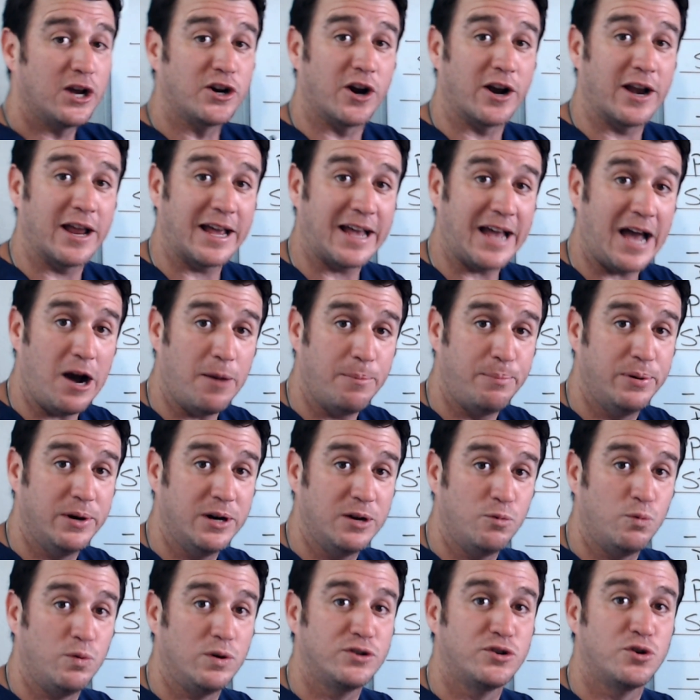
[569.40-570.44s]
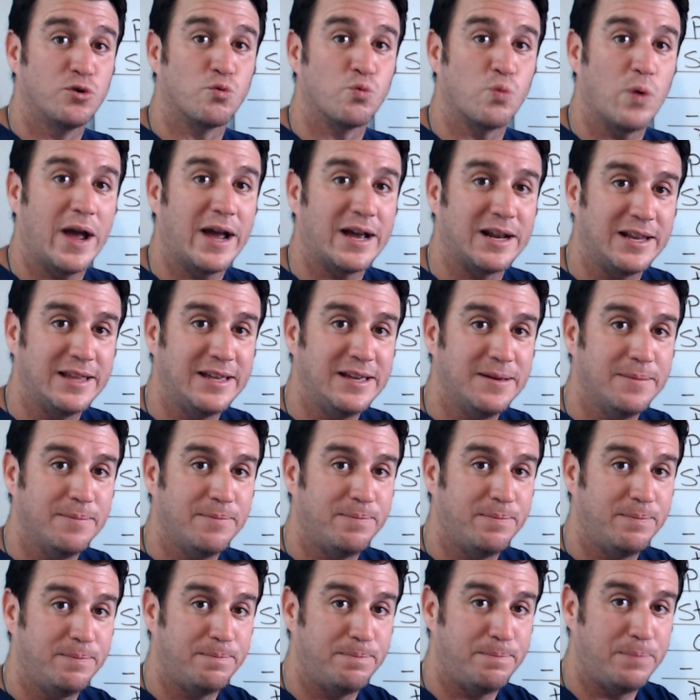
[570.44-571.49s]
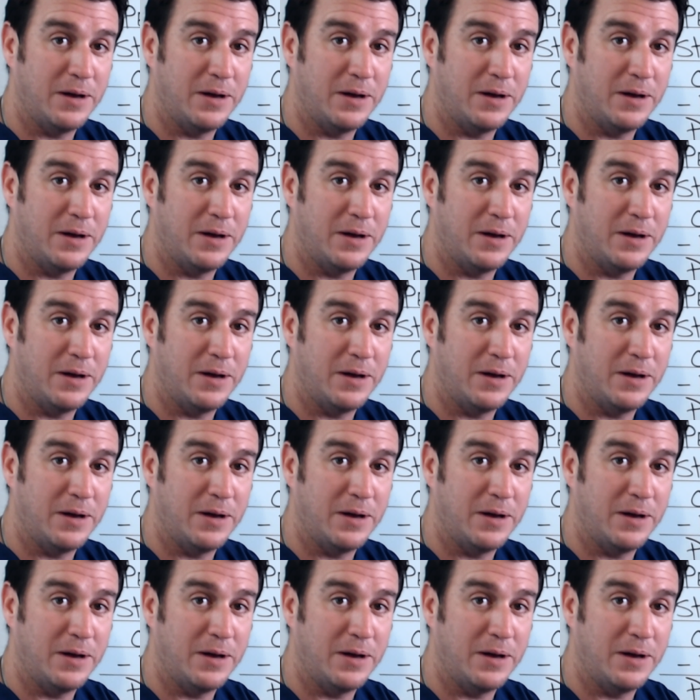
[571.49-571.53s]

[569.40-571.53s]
Cardiac output will directly